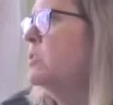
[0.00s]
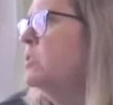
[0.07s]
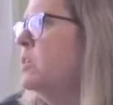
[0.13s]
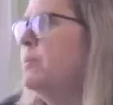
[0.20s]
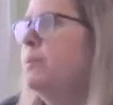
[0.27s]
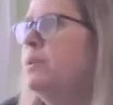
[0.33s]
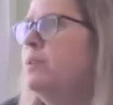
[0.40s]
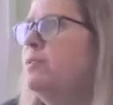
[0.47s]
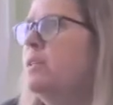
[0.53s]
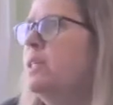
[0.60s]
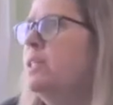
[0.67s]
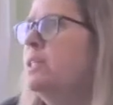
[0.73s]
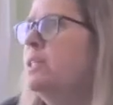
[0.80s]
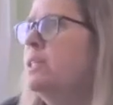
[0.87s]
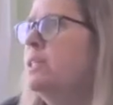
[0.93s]
were generally
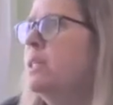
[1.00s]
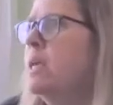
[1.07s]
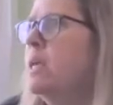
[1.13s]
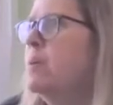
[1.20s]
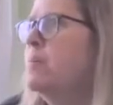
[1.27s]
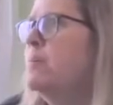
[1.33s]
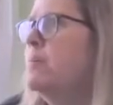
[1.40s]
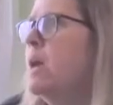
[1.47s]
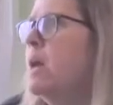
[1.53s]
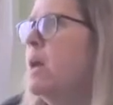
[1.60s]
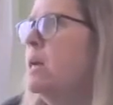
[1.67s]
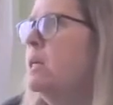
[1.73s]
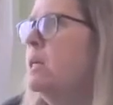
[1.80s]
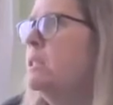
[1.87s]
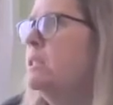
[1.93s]
phrased the same
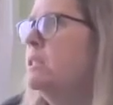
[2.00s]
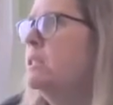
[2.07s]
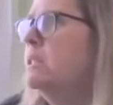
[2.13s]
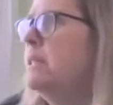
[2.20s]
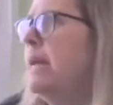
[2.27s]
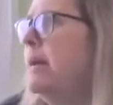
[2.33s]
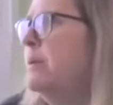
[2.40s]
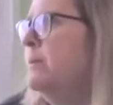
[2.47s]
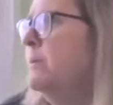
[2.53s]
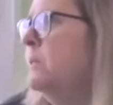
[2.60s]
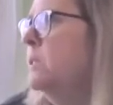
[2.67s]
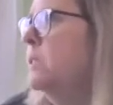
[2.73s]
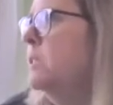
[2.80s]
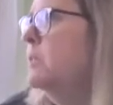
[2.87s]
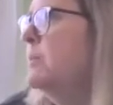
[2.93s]
as
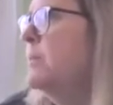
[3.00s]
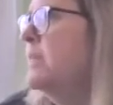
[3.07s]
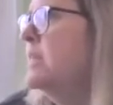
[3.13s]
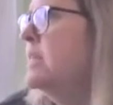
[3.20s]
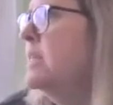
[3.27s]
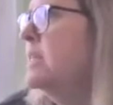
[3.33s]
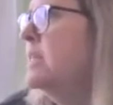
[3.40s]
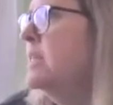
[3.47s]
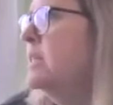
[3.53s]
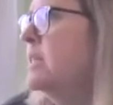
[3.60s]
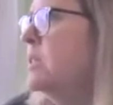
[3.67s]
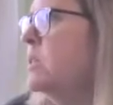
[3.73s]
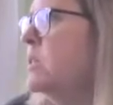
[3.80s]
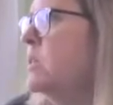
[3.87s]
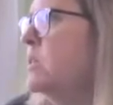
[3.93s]
ours, but I think I
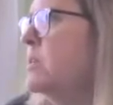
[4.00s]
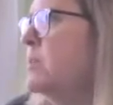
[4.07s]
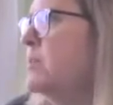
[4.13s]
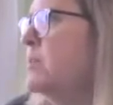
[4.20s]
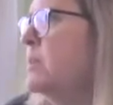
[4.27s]
saw